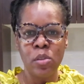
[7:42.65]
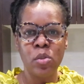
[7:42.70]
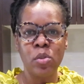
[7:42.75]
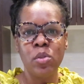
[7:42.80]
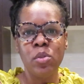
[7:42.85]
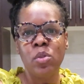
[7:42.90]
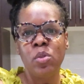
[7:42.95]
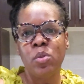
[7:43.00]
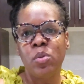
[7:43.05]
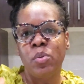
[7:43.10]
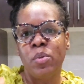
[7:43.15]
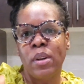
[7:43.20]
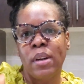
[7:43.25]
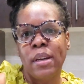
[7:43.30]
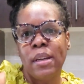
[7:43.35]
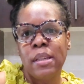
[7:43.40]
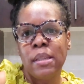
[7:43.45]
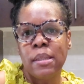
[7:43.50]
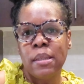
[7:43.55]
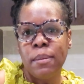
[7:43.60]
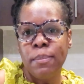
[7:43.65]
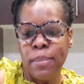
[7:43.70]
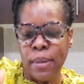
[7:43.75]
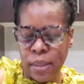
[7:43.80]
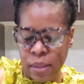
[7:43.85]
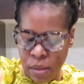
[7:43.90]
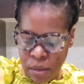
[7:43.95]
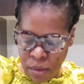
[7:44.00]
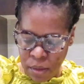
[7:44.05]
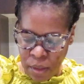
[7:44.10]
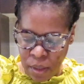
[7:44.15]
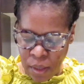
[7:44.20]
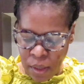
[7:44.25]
dough to rise a bit,